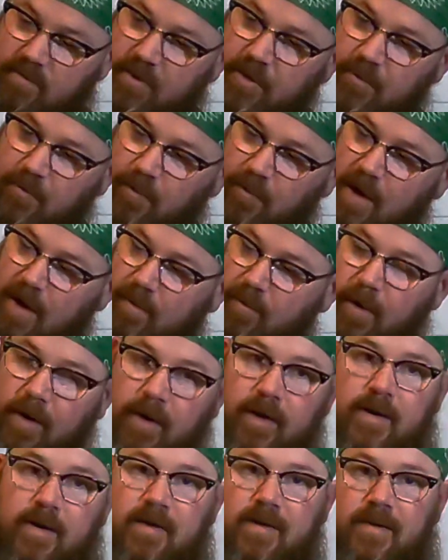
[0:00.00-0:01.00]
new
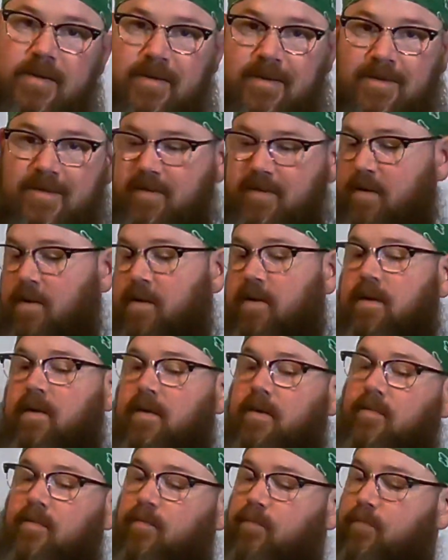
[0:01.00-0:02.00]
rubber.
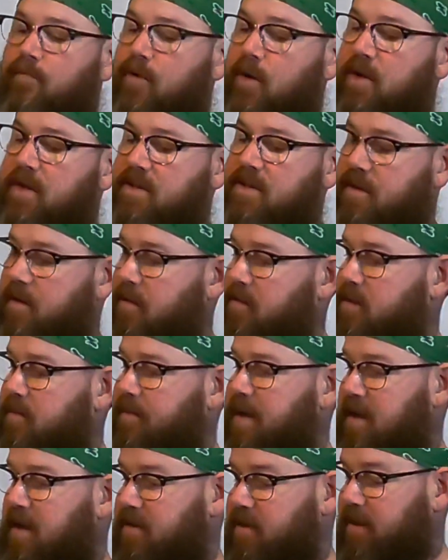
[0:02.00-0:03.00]
Pretty stoked
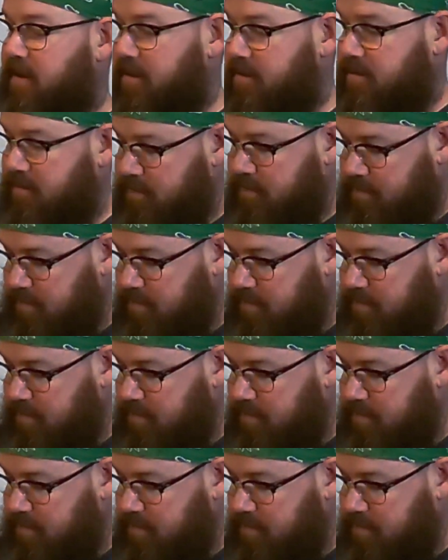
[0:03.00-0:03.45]
about these.